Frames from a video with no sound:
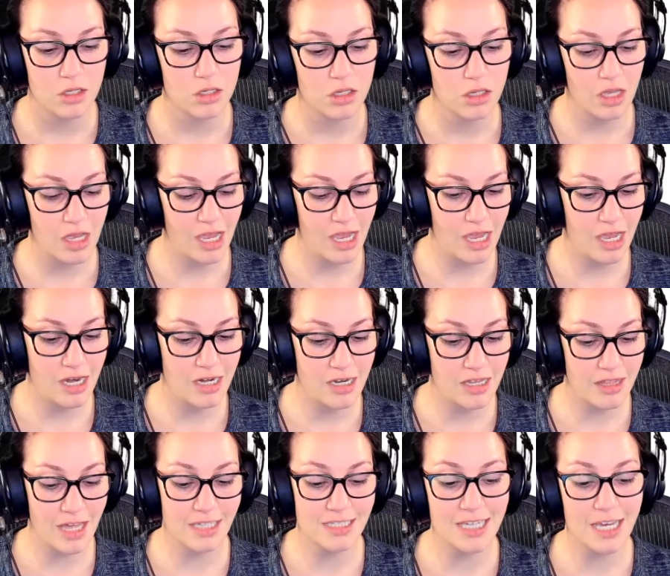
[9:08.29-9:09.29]
And
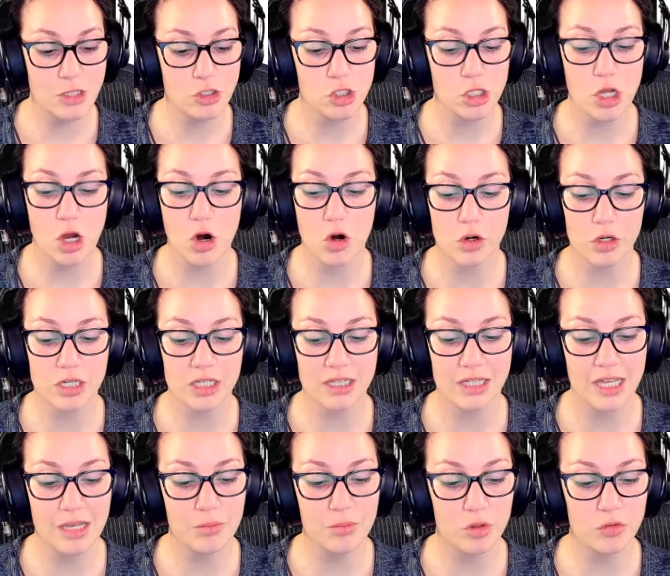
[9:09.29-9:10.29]
that's actually already
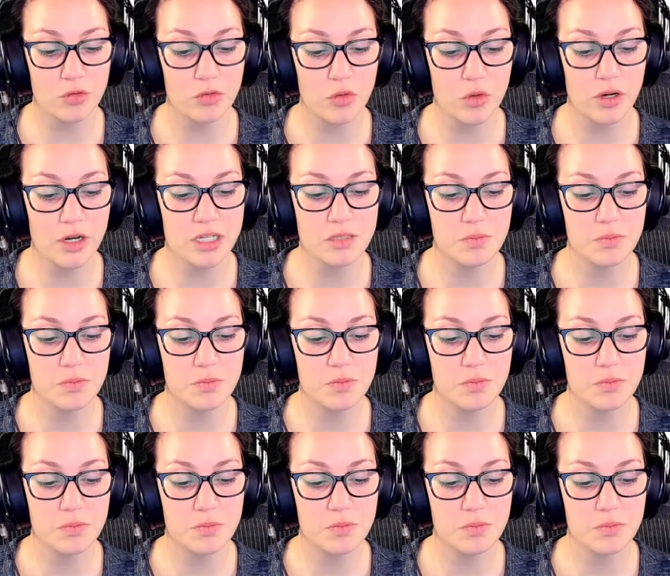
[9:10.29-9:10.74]
labeled for us.